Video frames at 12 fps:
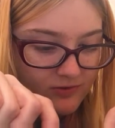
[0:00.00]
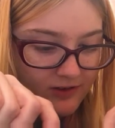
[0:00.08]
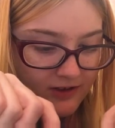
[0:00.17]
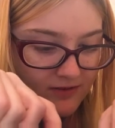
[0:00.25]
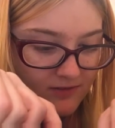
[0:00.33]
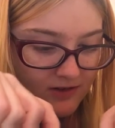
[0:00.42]

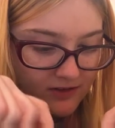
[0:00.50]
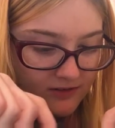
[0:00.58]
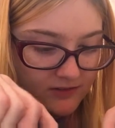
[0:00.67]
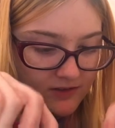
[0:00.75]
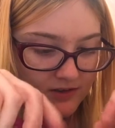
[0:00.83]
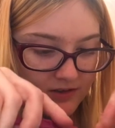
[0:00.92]
Like, come on.
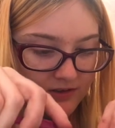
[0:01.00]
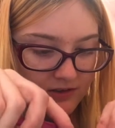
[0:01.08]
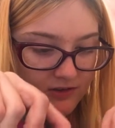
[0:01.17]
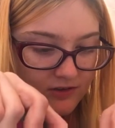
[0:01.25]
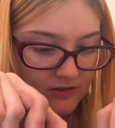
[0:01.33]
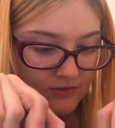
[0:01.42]

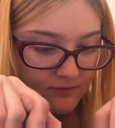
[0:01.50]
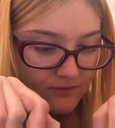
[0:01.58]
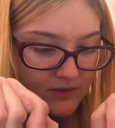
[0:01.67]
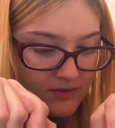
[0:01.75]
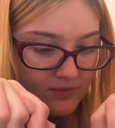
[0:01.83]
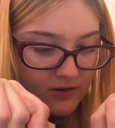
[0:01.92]
You know,
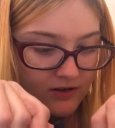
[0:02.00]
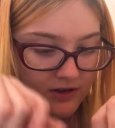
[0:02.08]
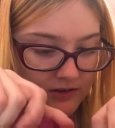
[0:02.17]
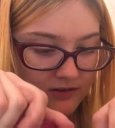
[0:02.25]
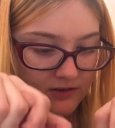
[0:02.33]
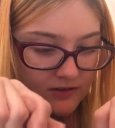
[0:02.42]
people are
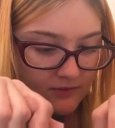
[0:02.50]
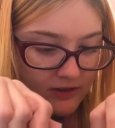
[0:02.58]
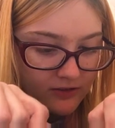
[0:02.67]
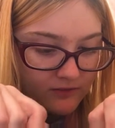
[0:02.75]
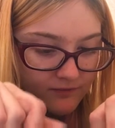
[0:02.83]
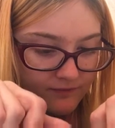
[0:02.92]
not dumb
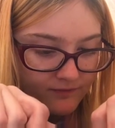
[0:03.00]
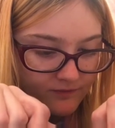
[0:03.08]
here.